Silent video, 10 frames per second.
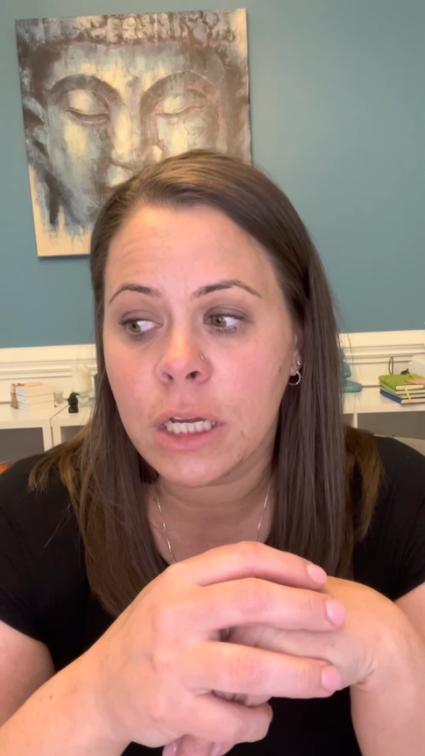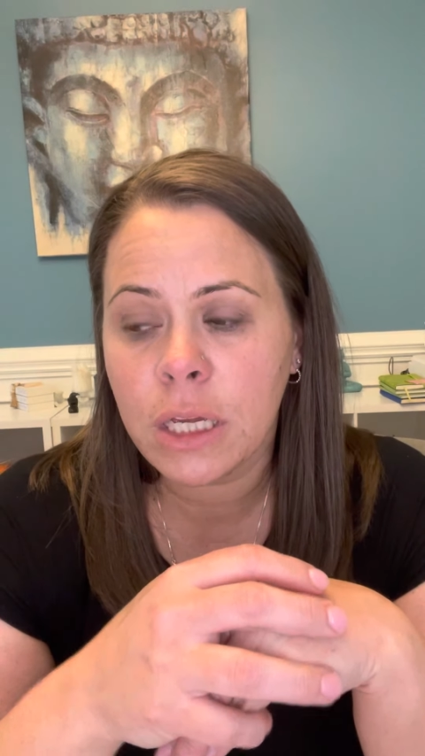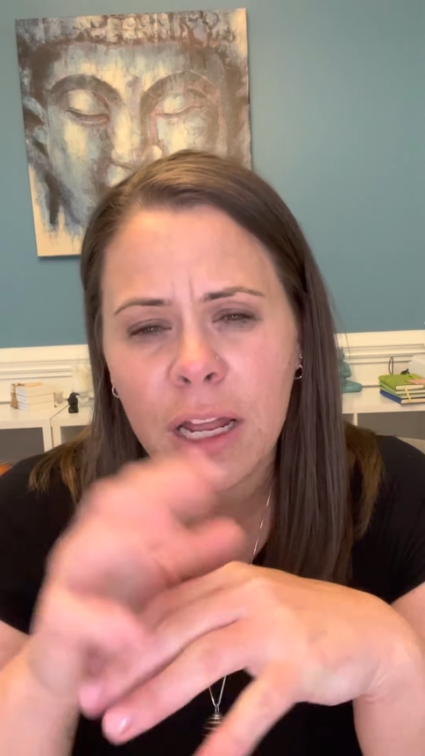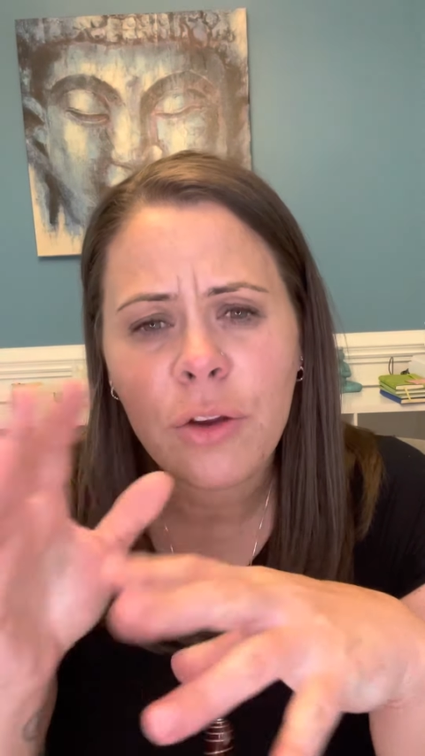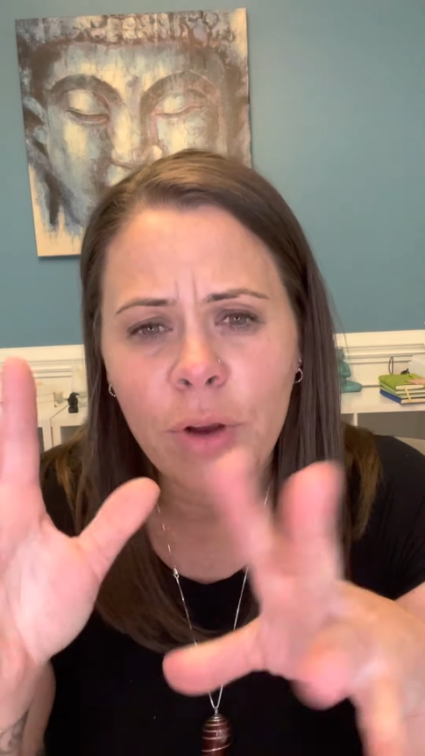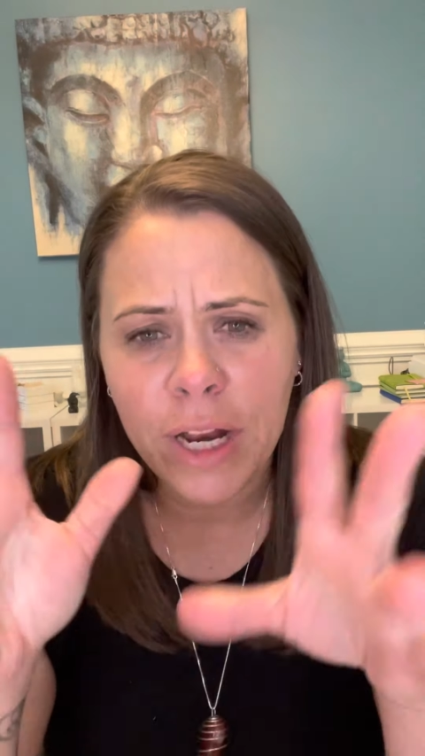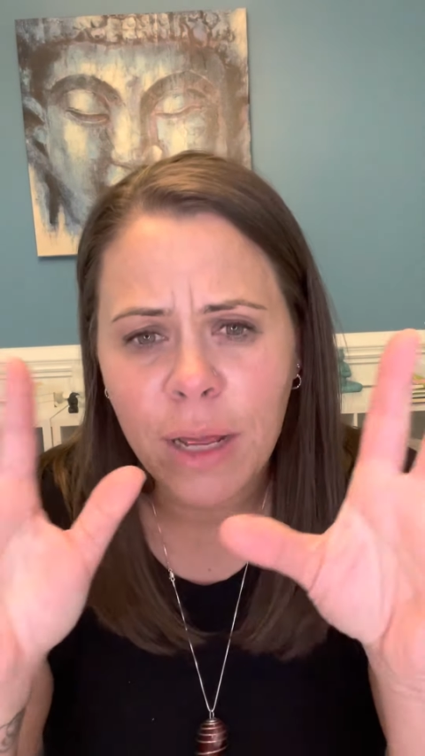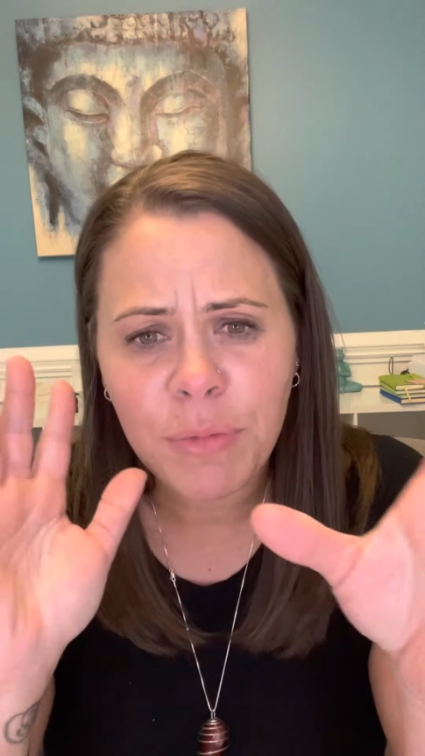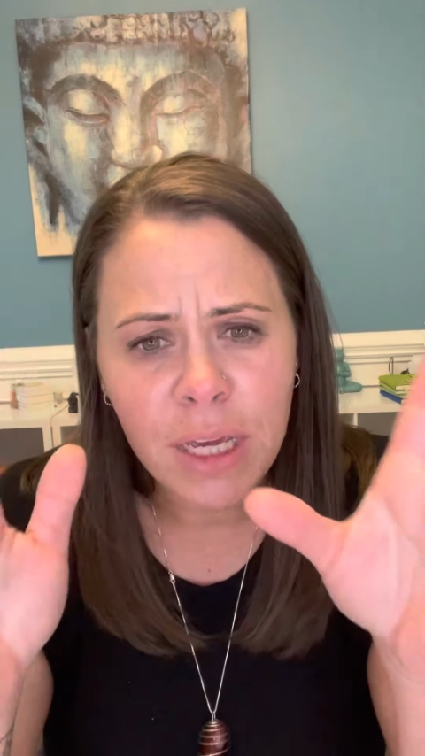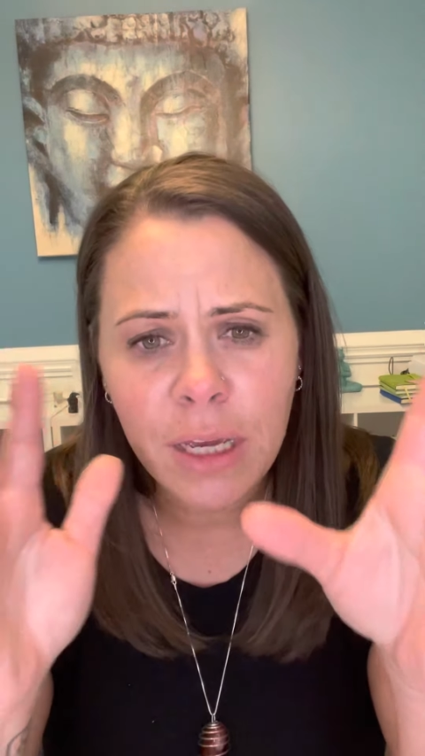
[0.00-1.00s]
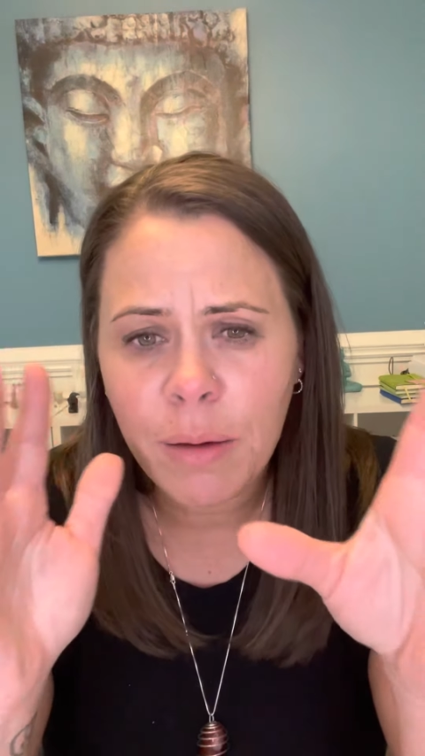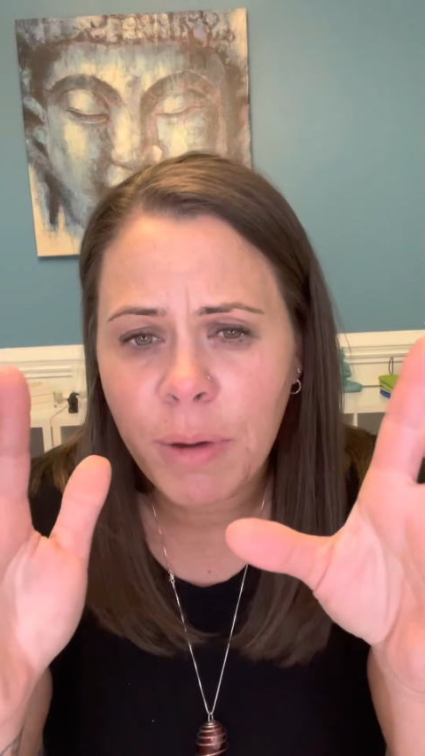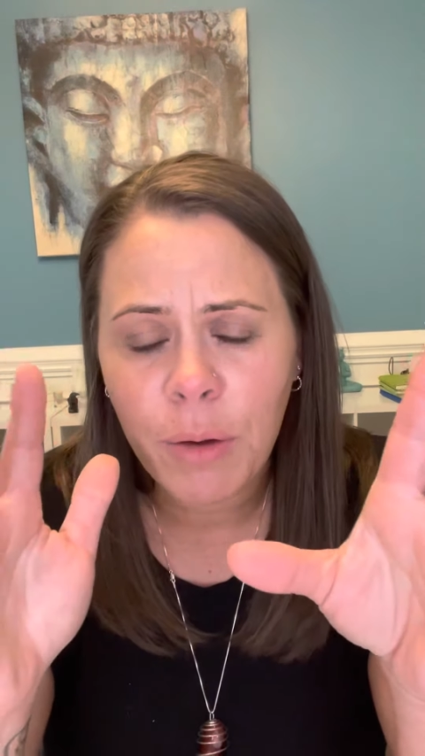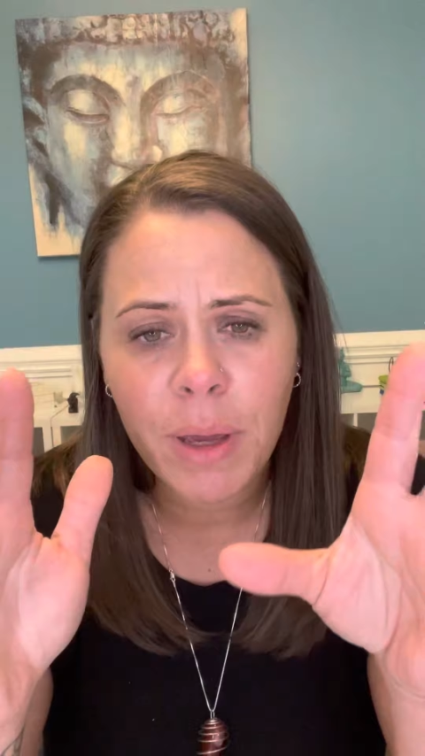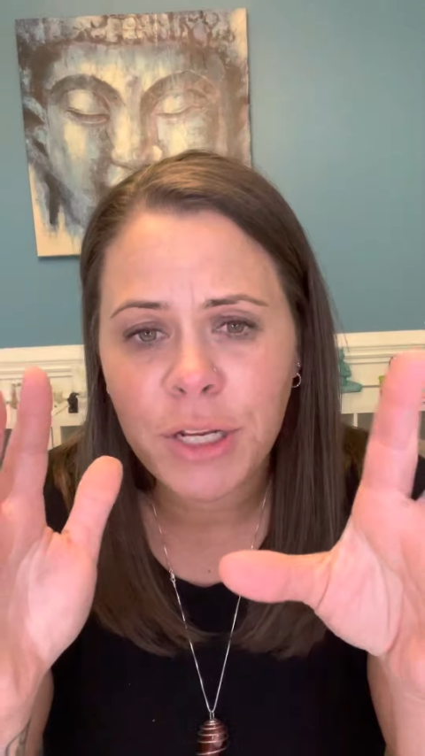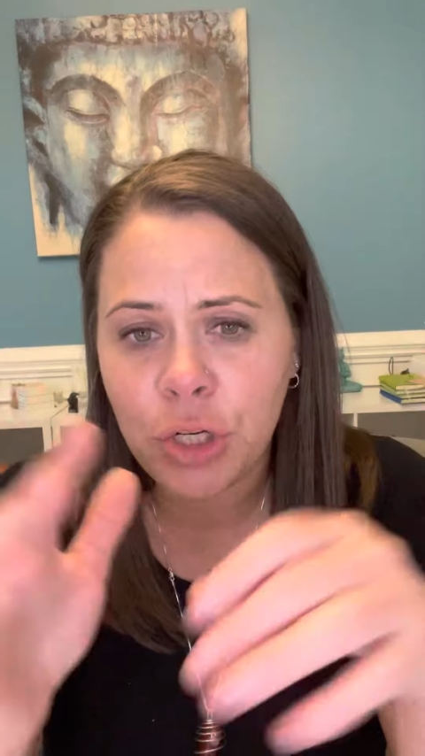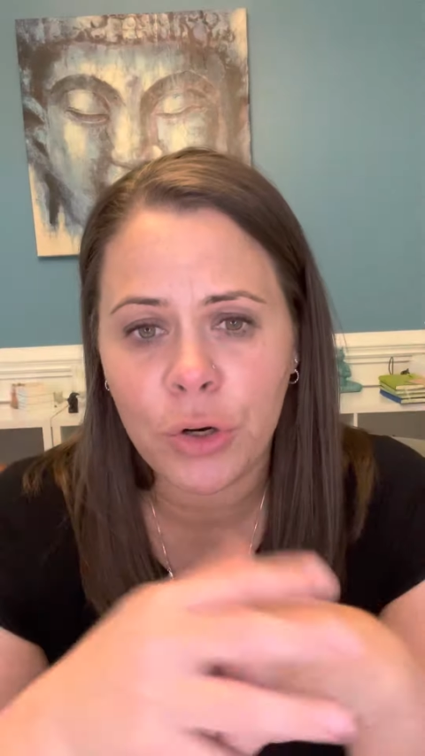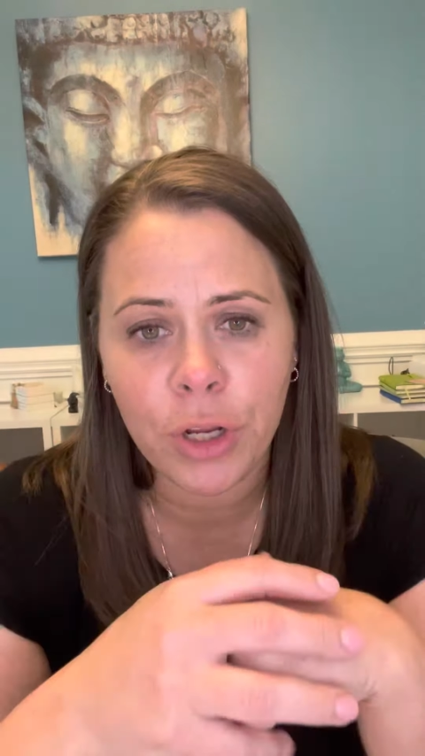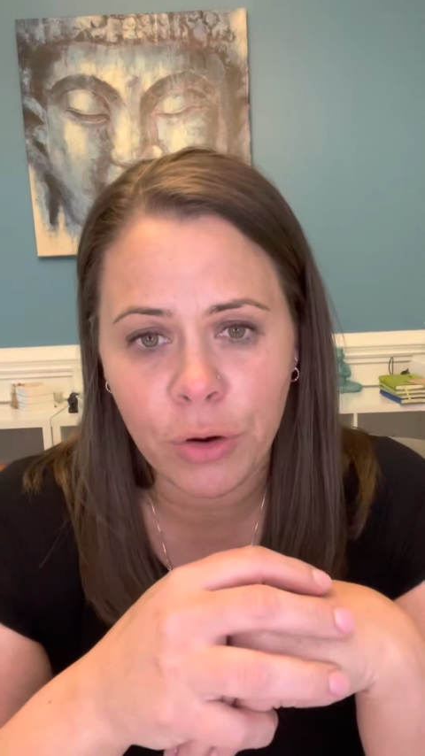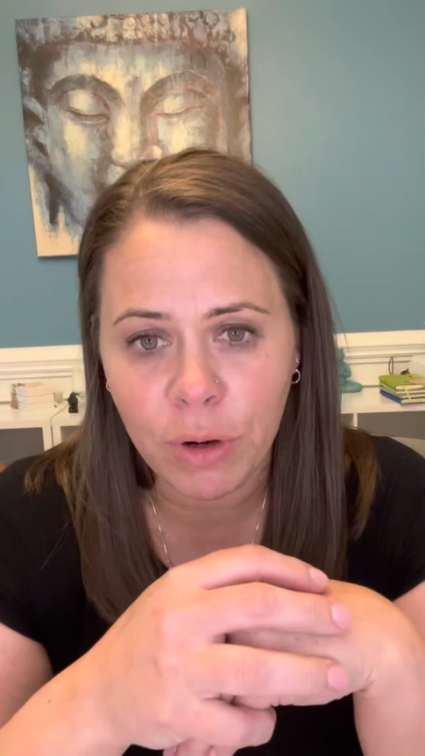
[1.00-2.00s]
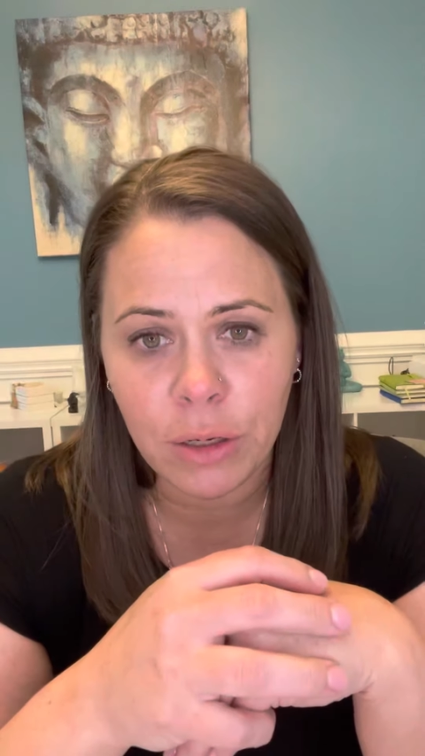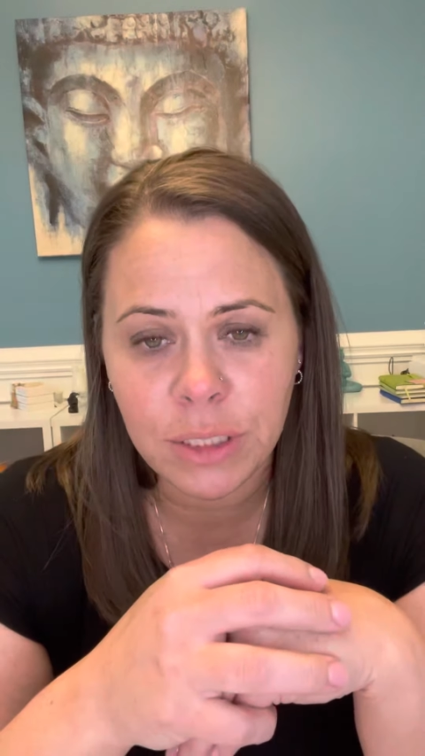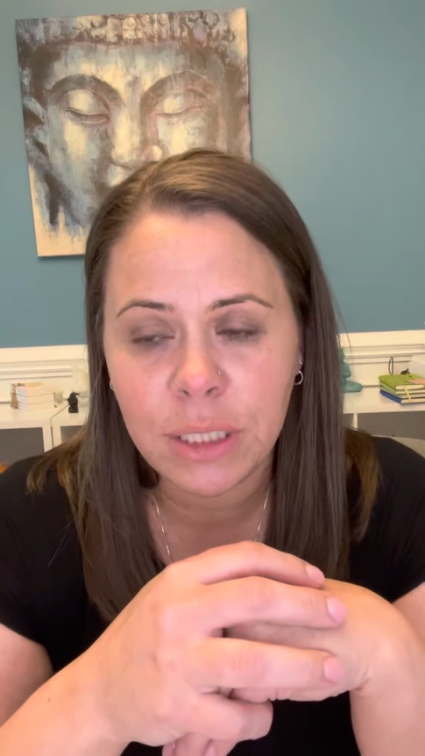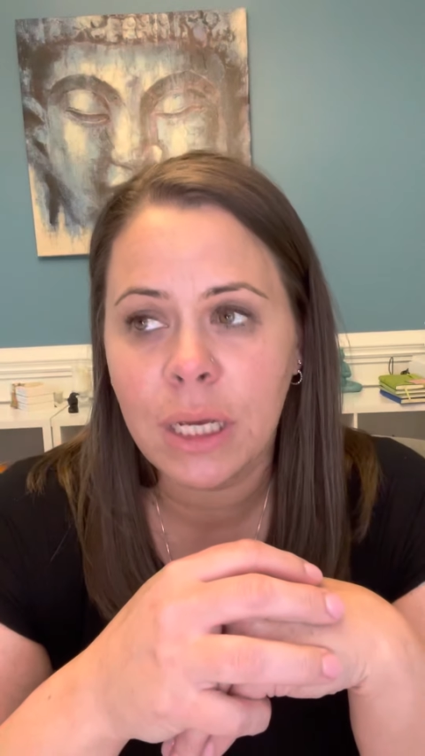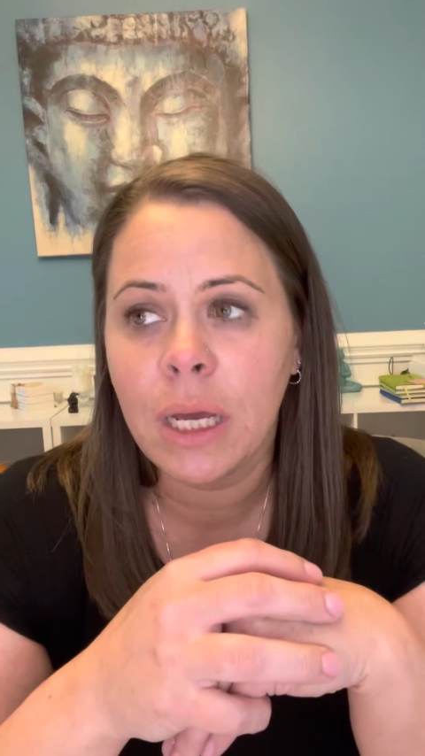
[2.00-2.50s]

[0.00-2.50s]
getting ready. I'm thinking about maybe turning around.